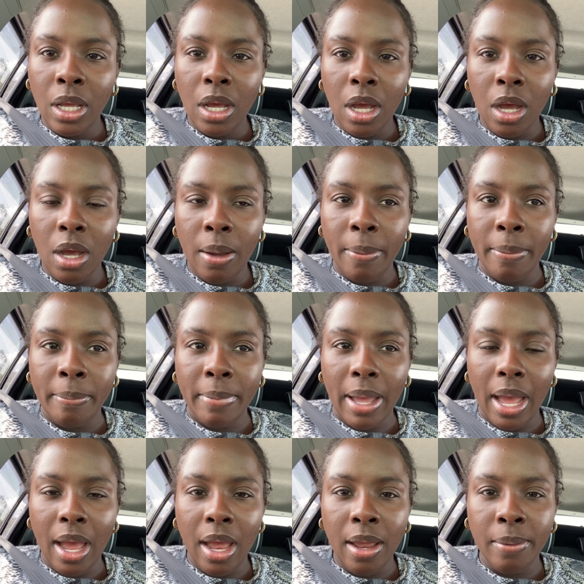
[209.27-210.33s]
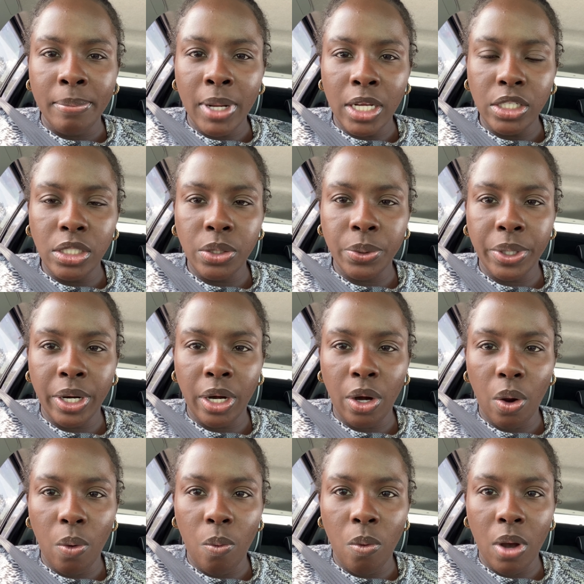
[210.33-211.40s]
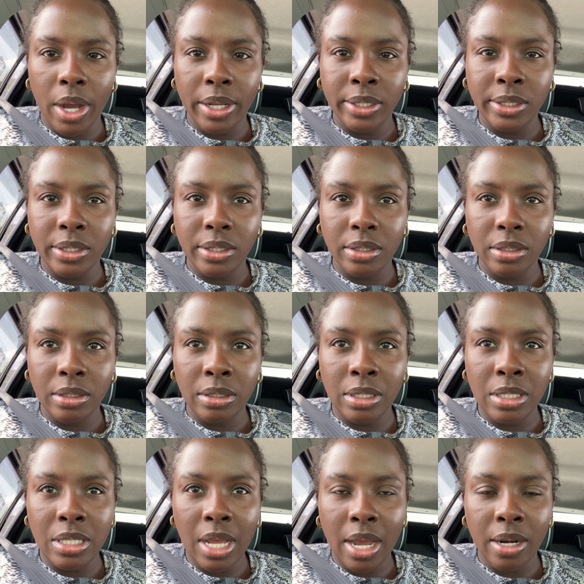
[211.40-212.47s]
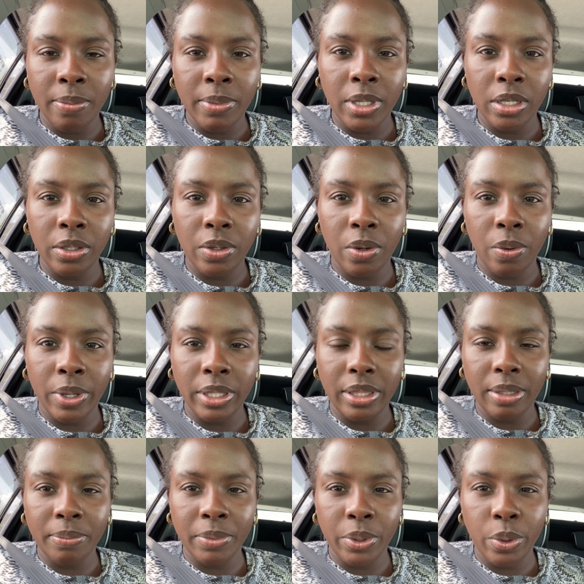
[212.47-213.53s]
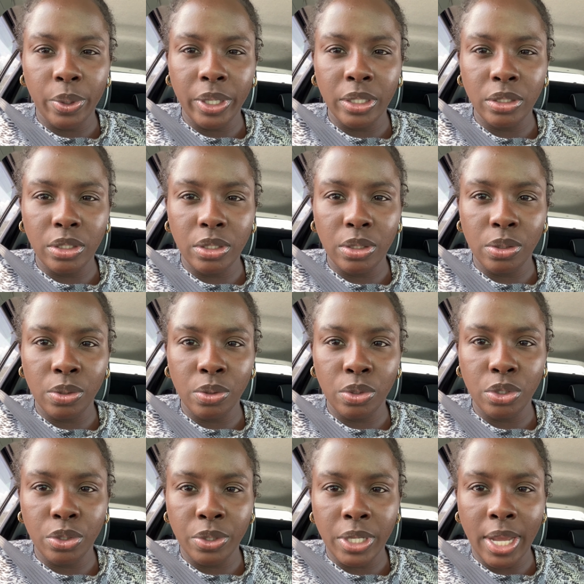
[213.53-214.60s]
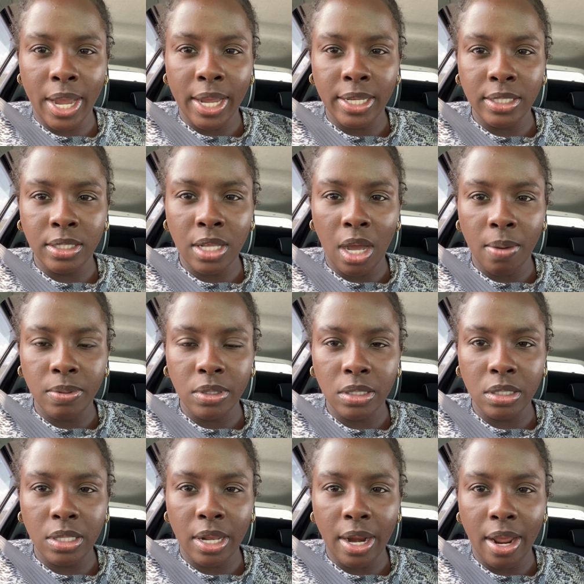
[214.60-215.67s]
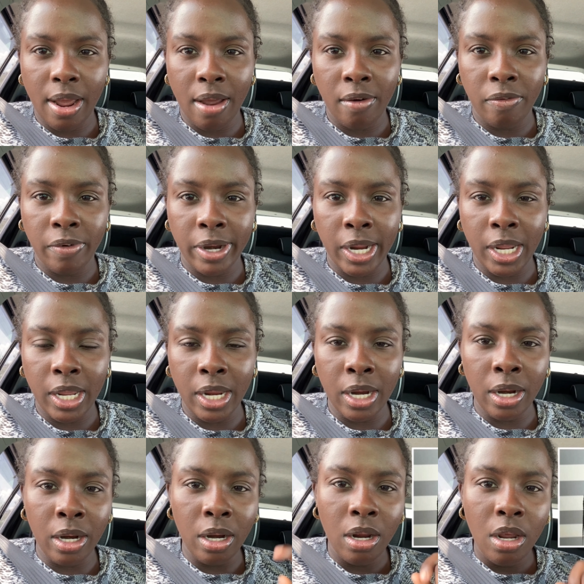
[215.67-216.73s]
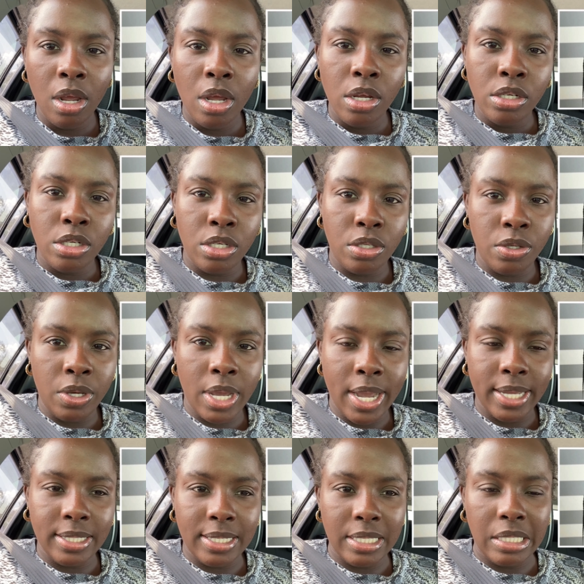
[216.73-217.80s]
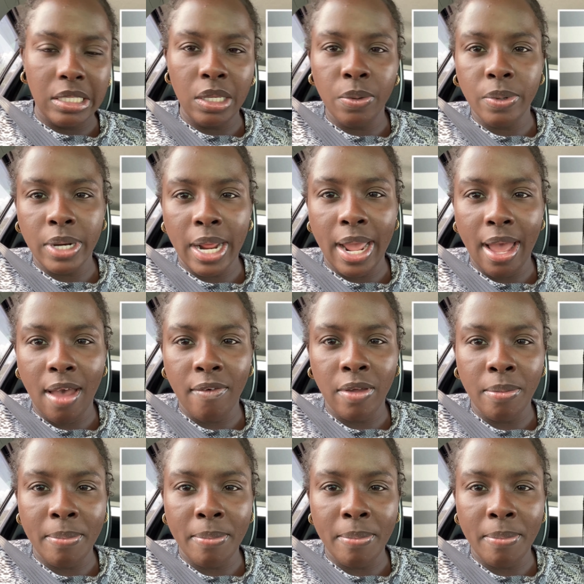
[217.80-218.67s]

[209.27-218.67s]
Um, I'm not sure what design I'm gonna go with. I'm going to show you guys the options that I have right here just so you guys can see what I have in